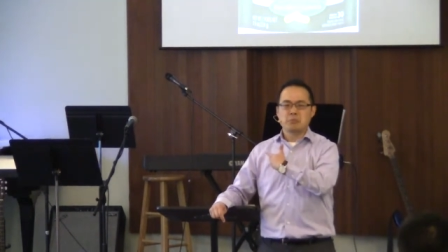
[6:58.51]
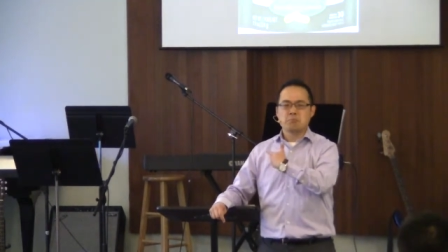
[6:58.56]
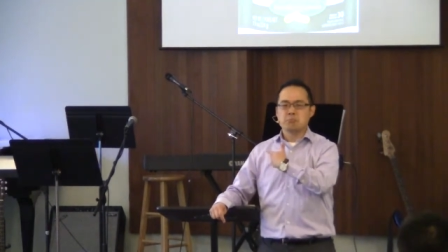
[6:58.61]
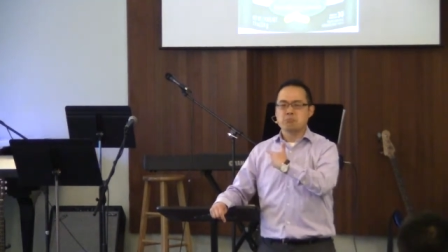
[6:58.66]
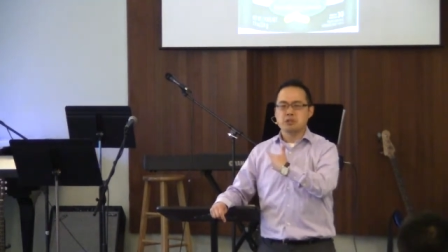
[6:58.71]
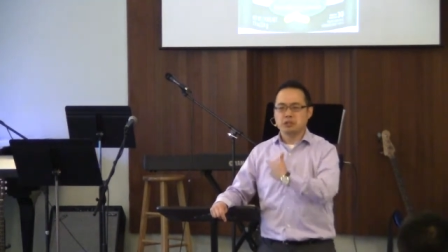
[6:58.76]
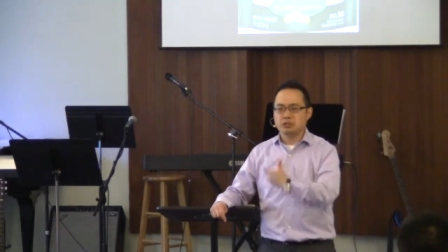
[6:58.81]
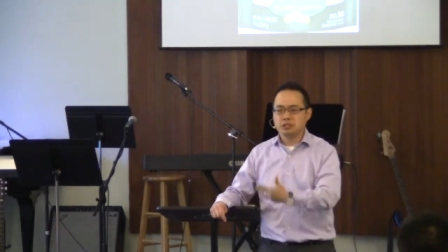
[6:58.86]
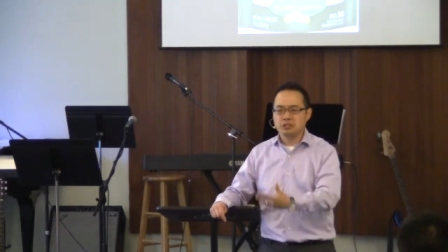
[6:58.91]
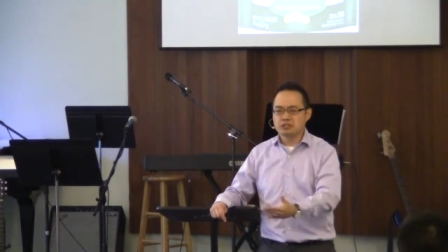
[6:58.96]

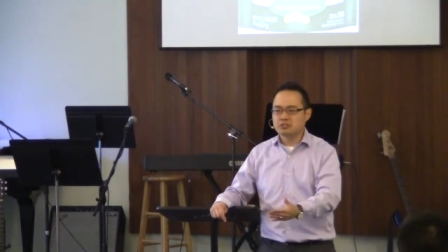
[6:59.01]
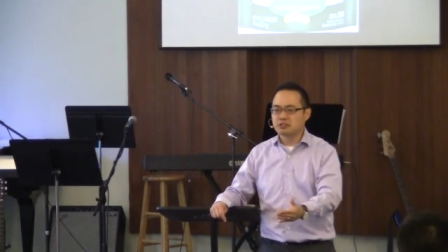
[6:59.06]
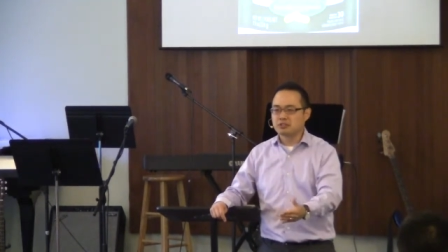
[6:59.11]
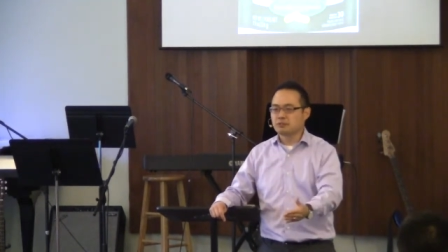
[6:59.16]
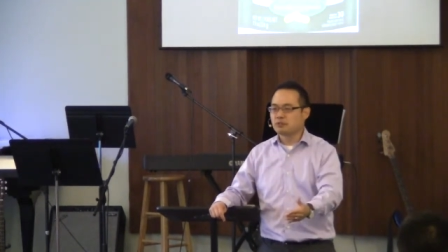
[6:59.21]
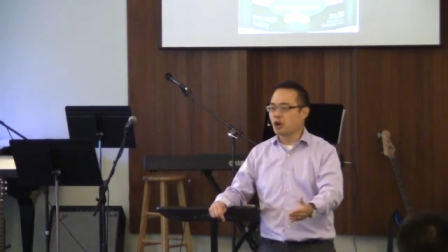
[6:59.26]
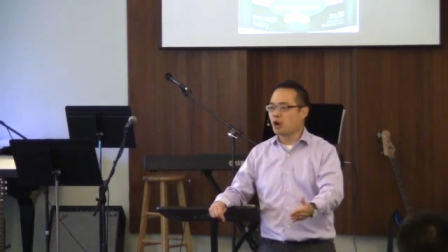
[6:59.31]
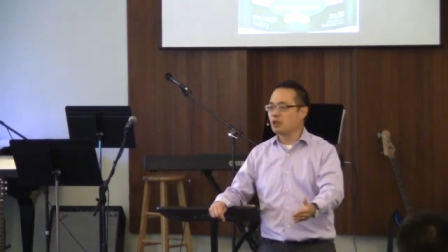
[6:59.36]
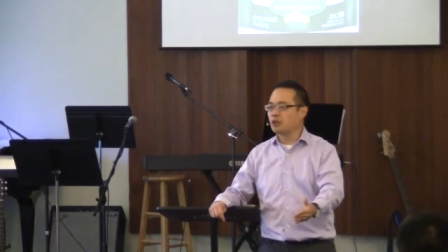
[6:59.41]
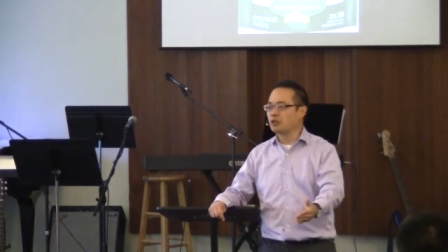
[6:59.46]
millions
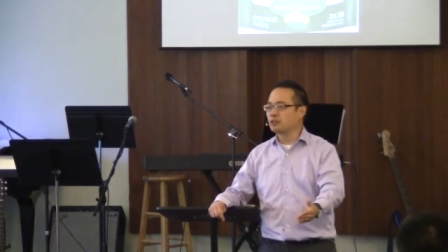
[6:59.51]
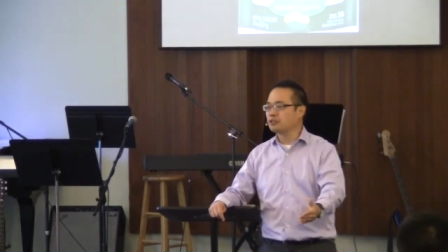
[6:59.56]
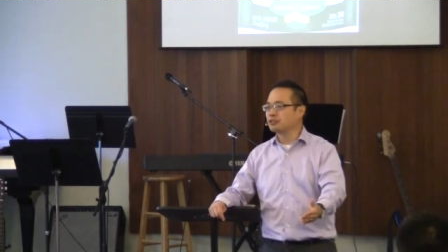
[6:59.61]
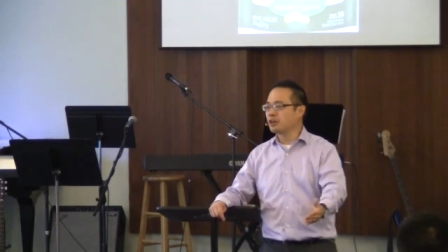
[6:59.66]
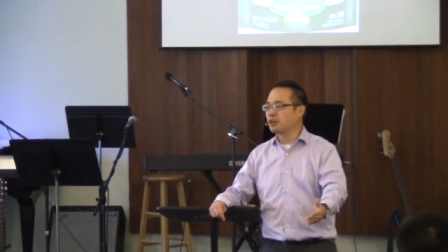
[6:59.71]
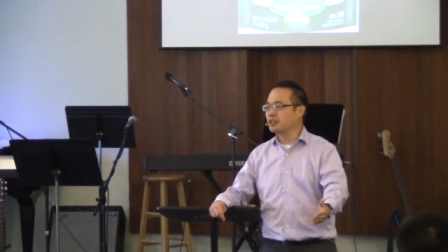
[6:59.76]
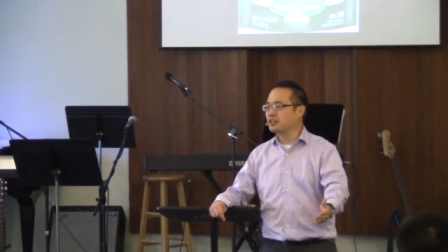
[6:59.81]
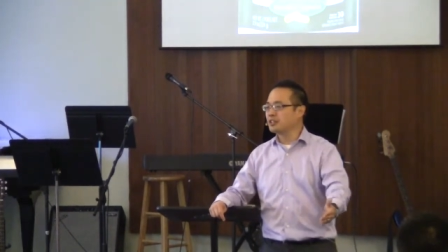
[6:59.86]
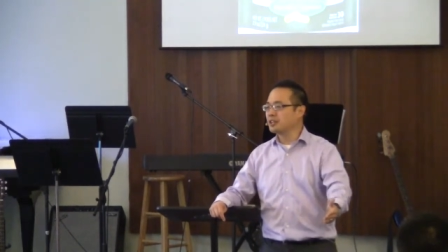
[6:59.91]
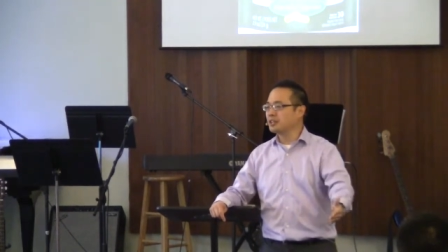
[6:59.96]
of dollars
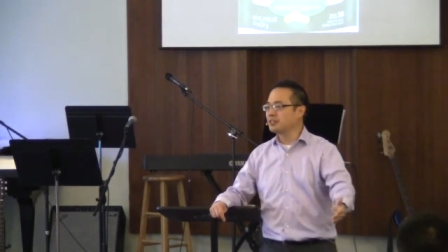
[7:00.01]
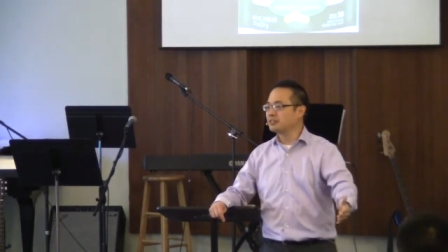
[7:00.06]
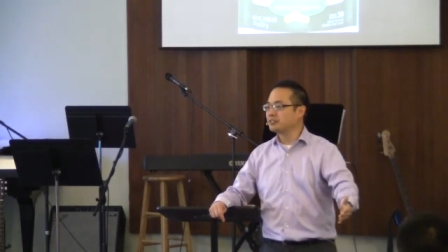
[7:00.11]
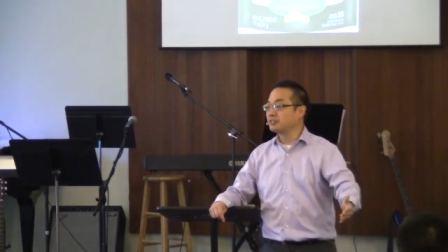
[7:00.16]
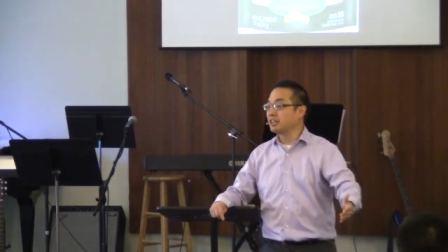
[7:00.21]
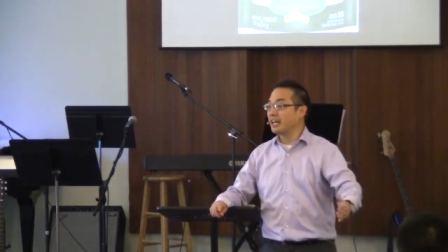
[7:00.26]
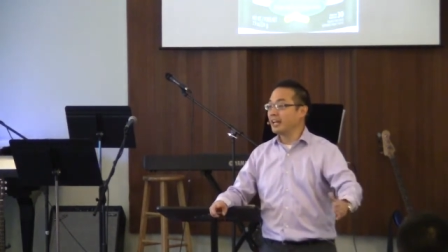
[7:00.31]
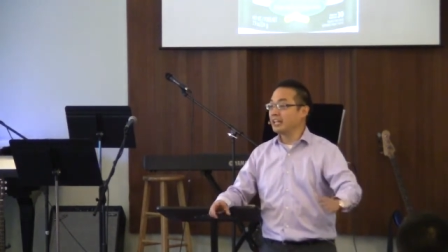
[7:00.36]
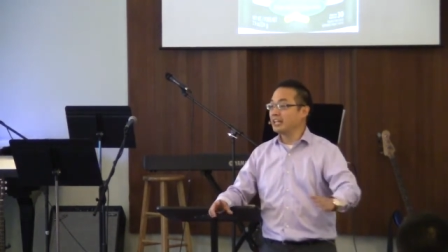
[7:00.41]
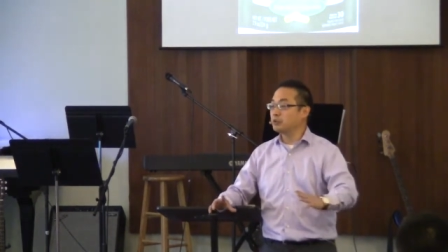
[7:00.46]
on
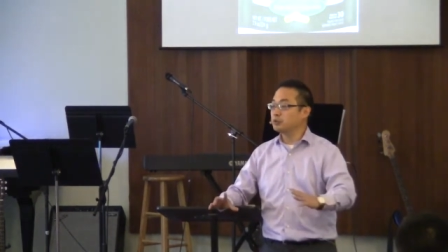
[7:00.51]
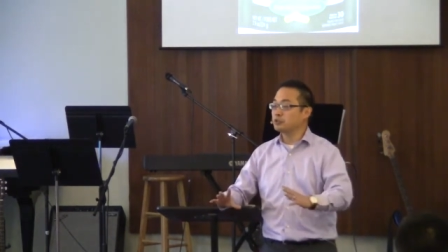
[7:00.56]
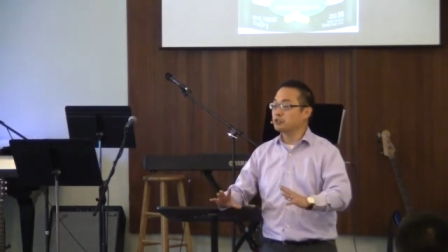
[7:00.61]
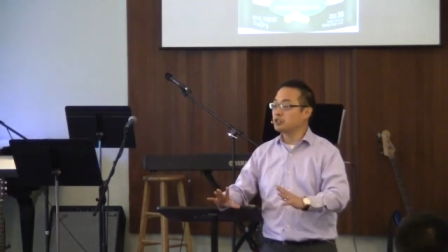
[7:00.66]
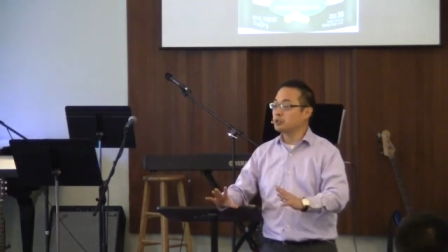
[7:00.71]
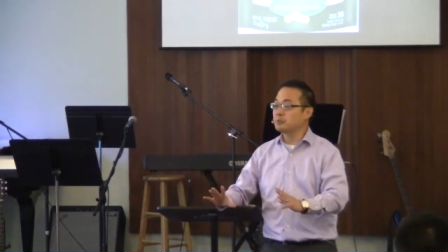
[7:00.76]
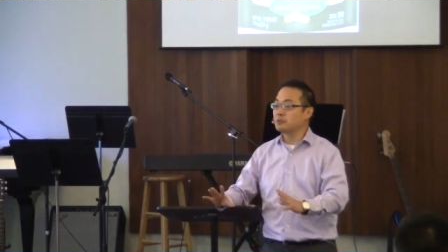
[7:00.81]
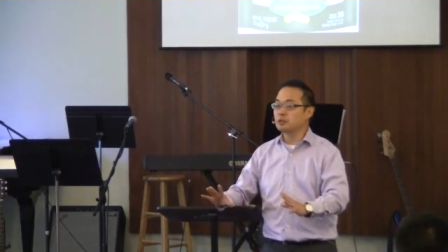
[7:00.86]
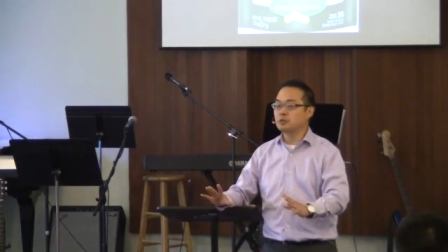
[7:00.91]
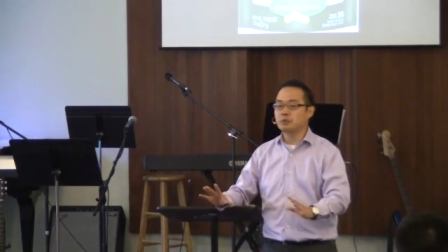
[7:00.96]
this, and it was
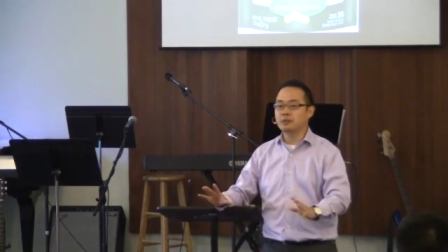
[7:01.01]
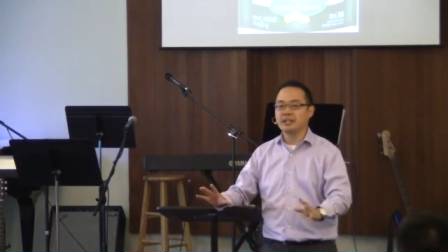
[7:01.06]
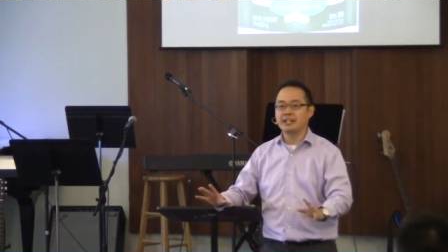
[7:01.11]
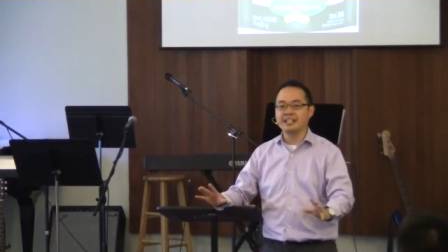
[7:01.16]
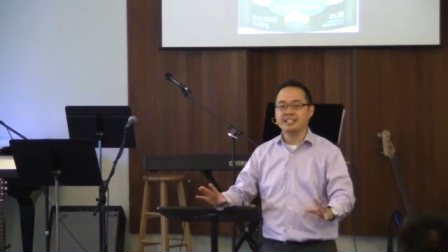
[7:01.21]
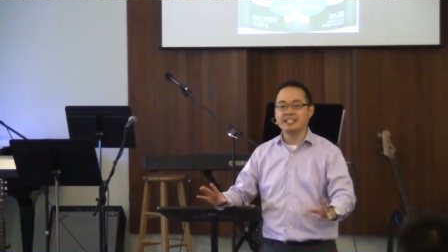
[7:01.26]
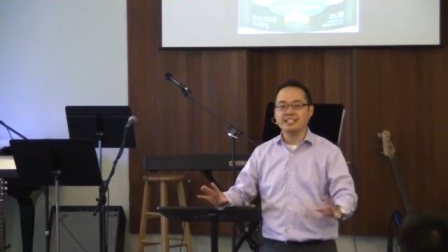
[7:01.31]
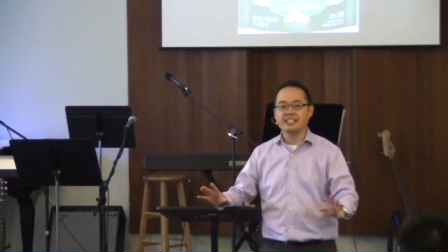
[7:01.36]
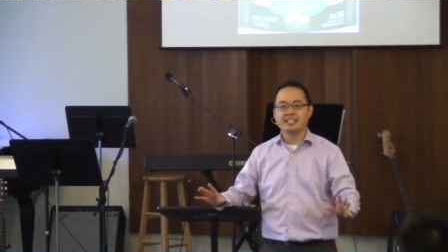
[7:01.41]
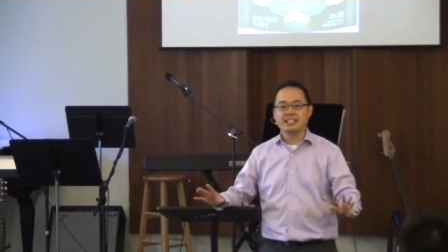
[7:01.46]
going to be great.